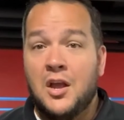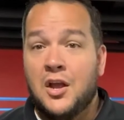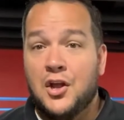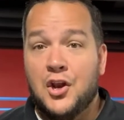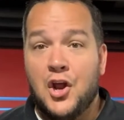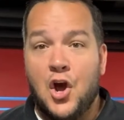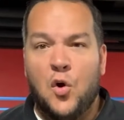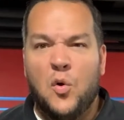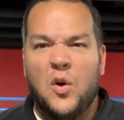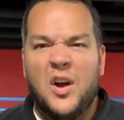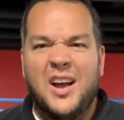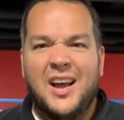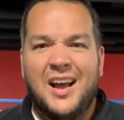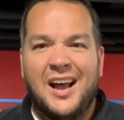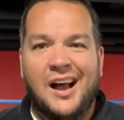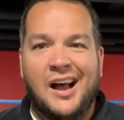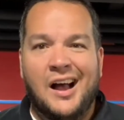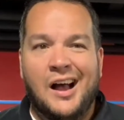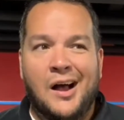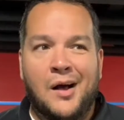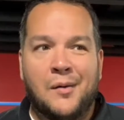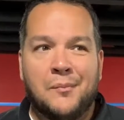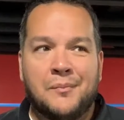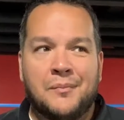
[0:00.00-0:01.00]
You know,
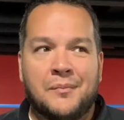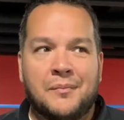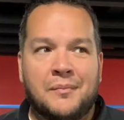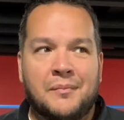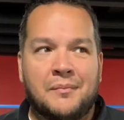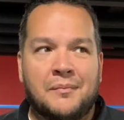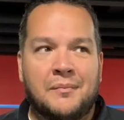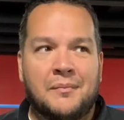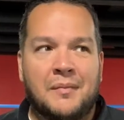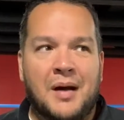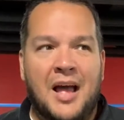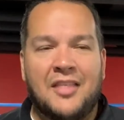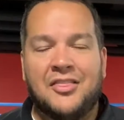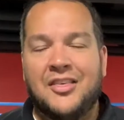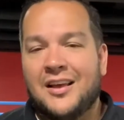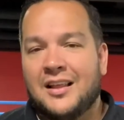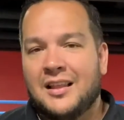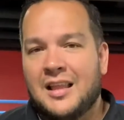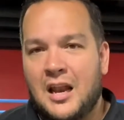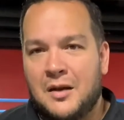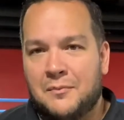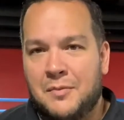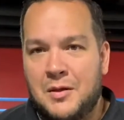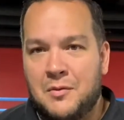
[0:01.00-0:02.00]
I think a
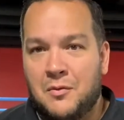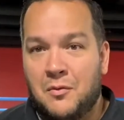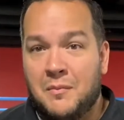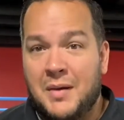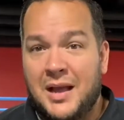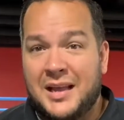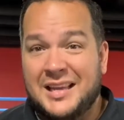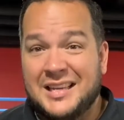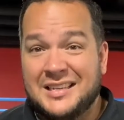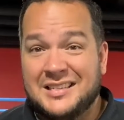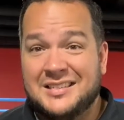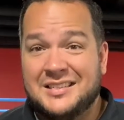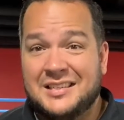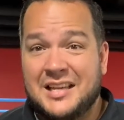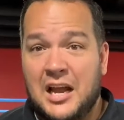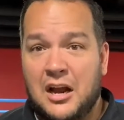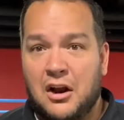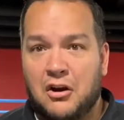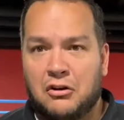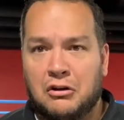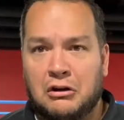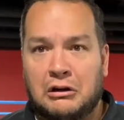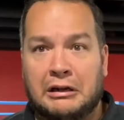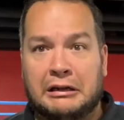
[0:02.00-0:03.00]
lot of people might get
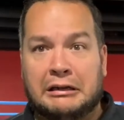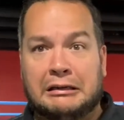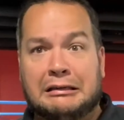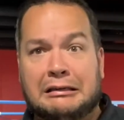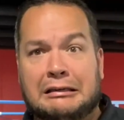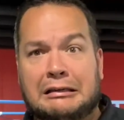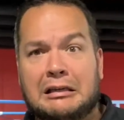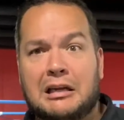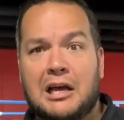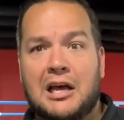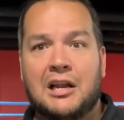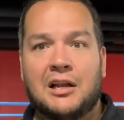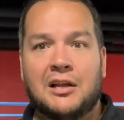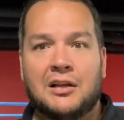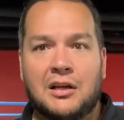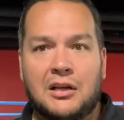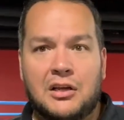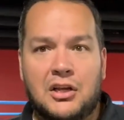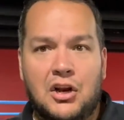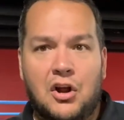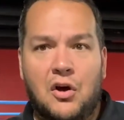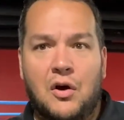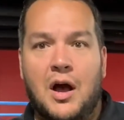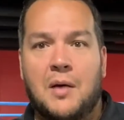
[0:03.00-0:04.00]
scared. They're like, ugh,
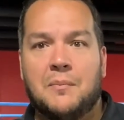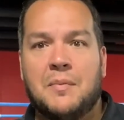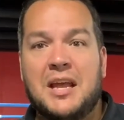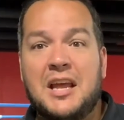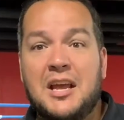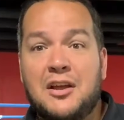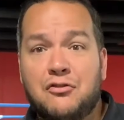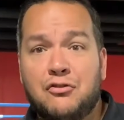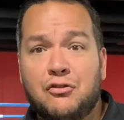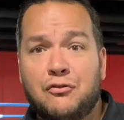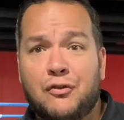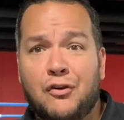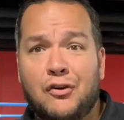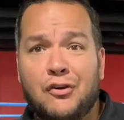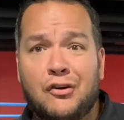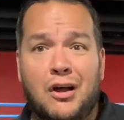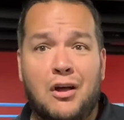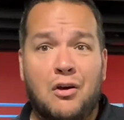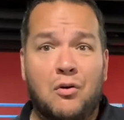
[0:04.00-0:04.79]
you know, I'm an introvert.